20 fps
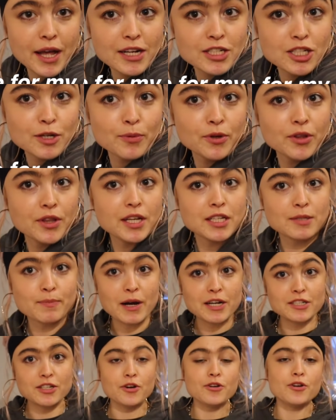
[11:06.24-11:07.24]
ketchup on this,
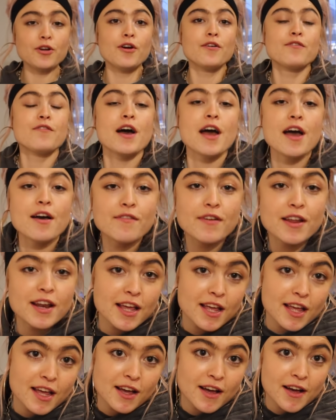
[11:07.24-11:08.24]
but I don't know if I have
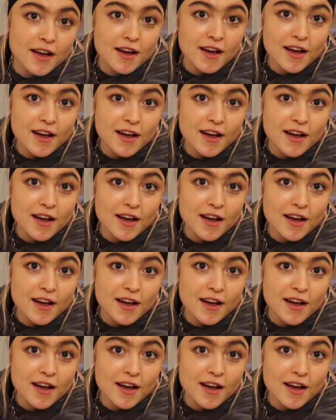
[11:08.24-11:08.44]
any,